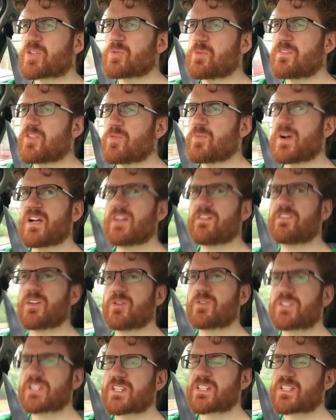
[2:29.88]
some of you might have
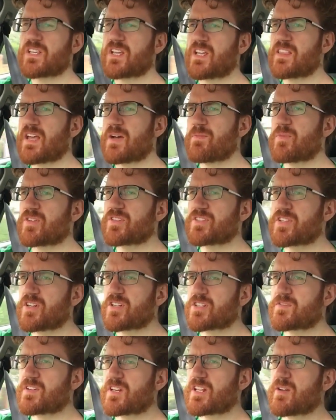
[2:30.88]
noticed that in that
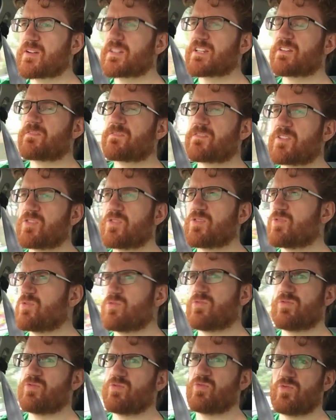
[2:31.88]
montage video I did a few
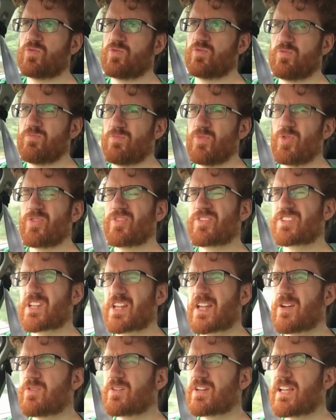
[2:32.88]
months
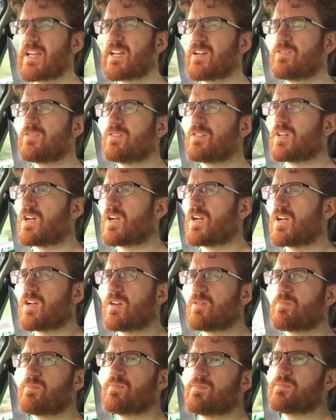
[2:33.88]
ago now,
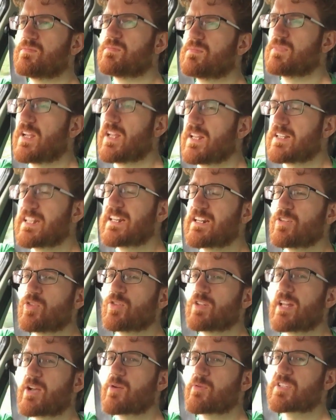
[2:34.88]
um, it didn't
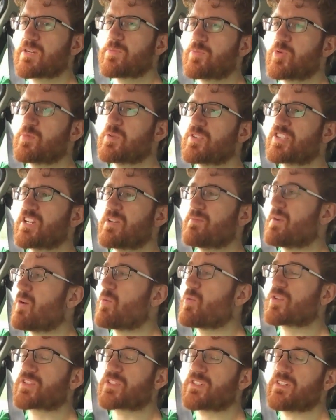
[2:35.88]
look like I was in a public gym. I
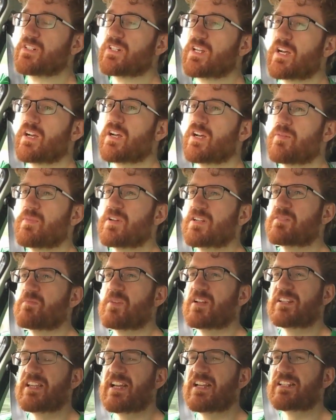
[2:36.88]
wasn't. Uh, my,
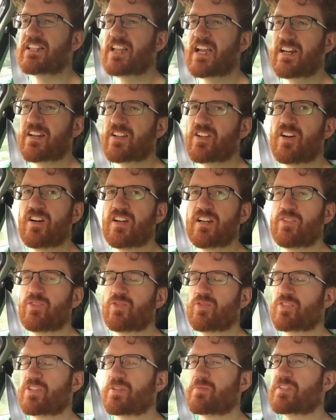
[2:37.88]
my dad's kind of got a
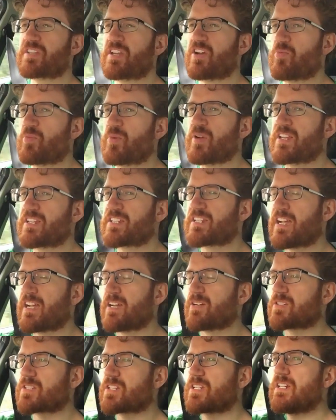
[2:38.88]
little gym set up at his
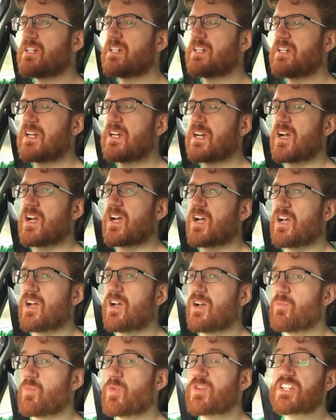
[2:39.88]
house
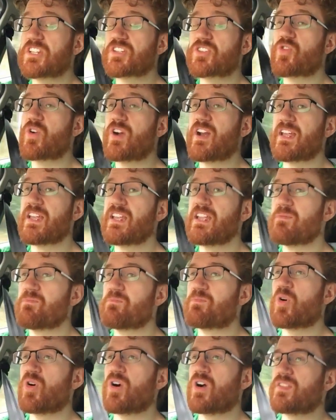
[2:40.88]
um, which is great.
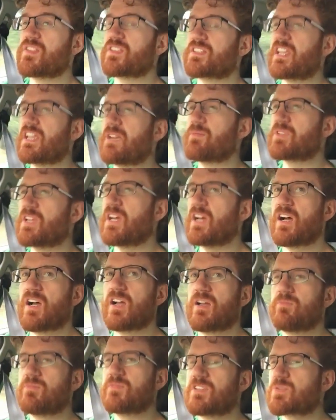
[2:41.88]
But at the same
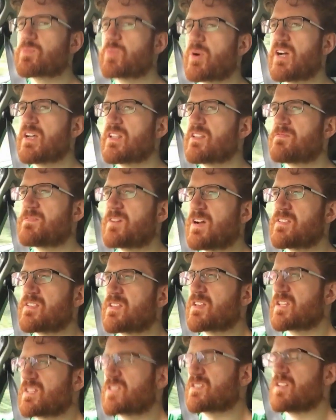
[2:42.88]
time, despite the fact
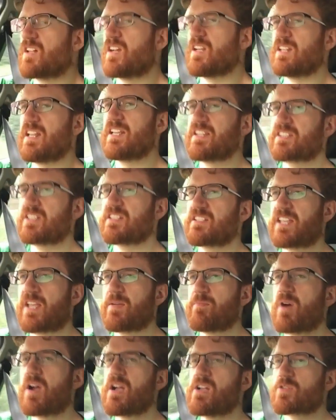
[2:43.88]
that it's like less than
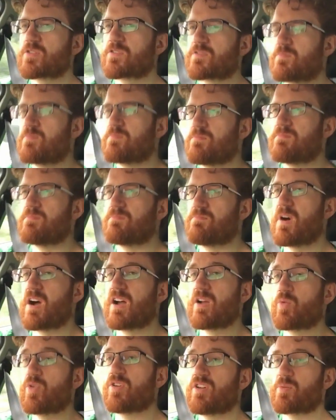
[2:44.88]
10 miles from
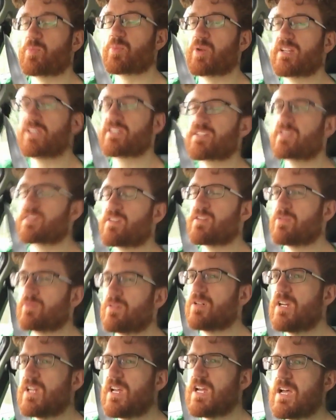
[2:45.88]
my workplace to
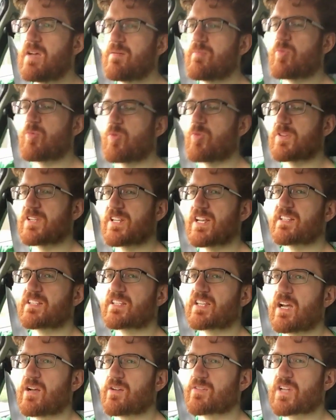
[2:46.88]
my mum and
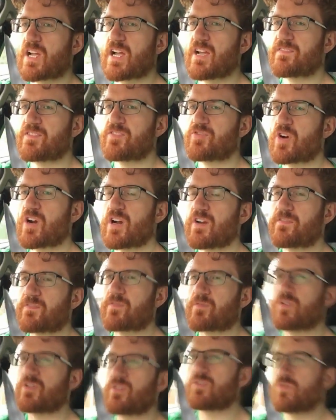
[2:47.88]
dad's house, I have to drive
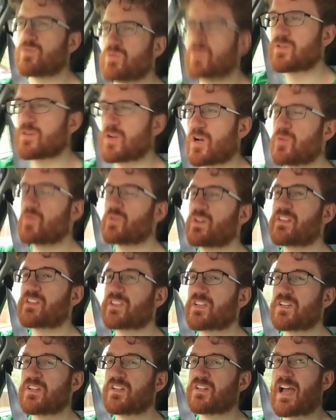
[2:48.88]
through not only
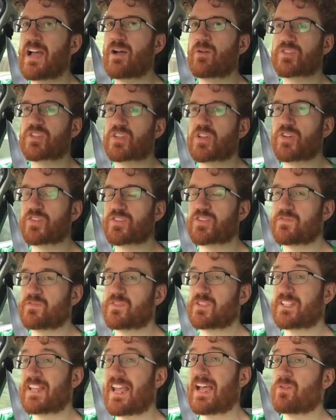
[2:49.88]
the outskirts of
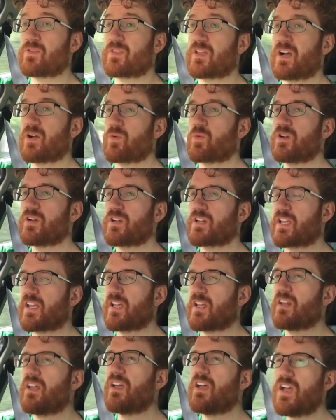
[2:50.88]
the town that I work
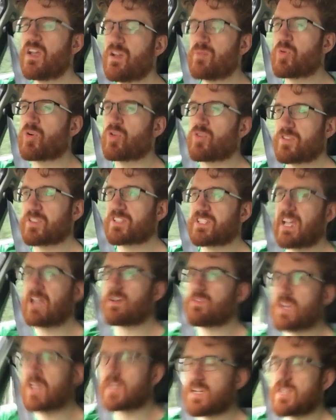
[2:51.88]
in, but the
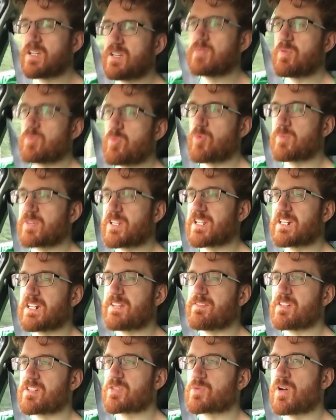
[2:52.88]
town that I, uh, my mum and dad
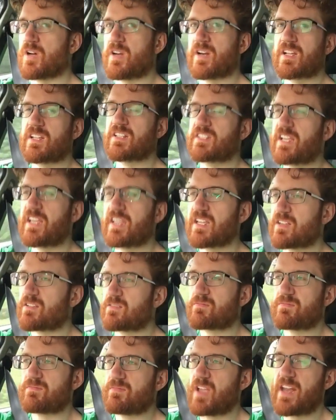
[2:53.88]
live in as well. And it can take
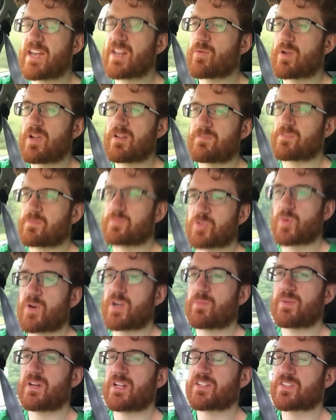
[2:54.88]
anywhere from
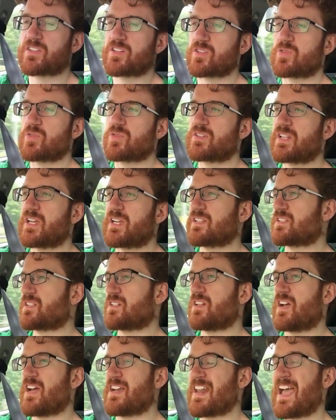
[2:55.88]
20 minutes on a good day to
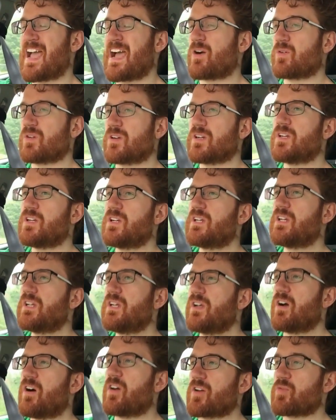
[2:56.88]
like an hour
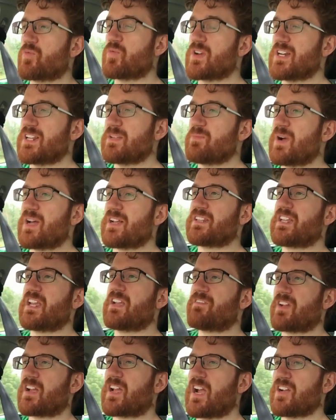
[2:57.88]
on a really bad day
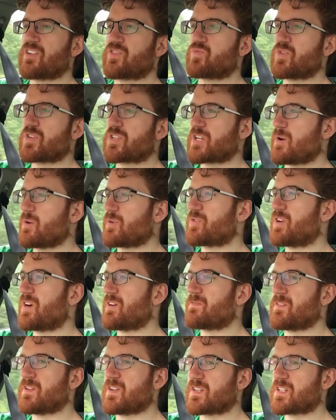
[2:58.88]
if I catch rush hour
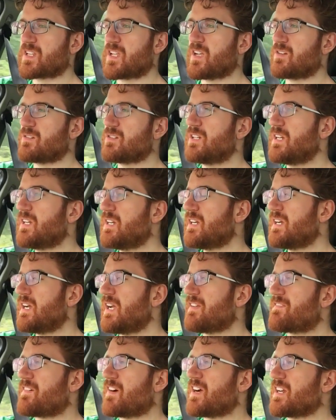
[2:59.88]
traffic. So
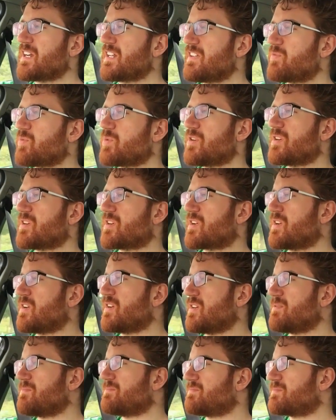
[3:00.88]
if I leave work
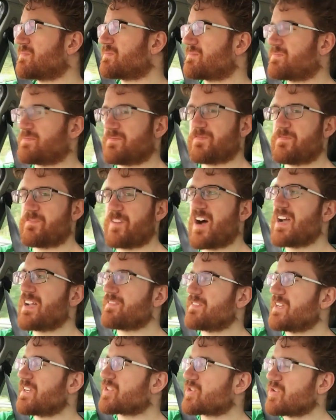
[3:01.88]
at
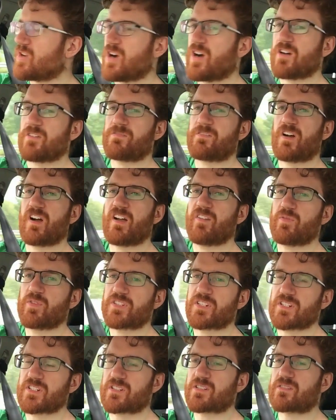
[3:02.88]
five-ish or half five,
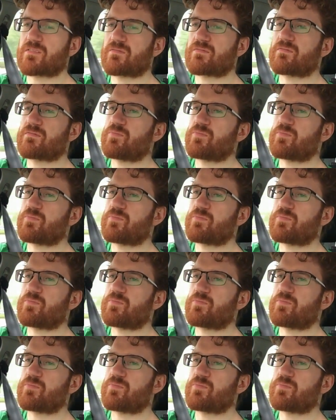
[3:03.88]
which is